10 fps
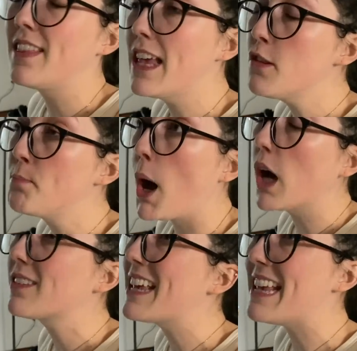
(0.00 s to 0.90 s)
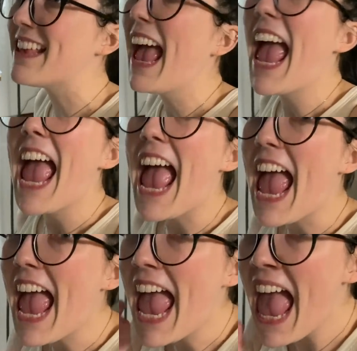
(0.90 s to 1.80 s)
this box is
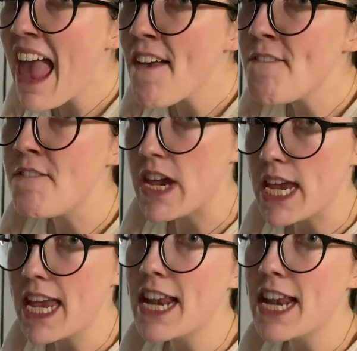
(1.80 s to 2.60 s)
heavy.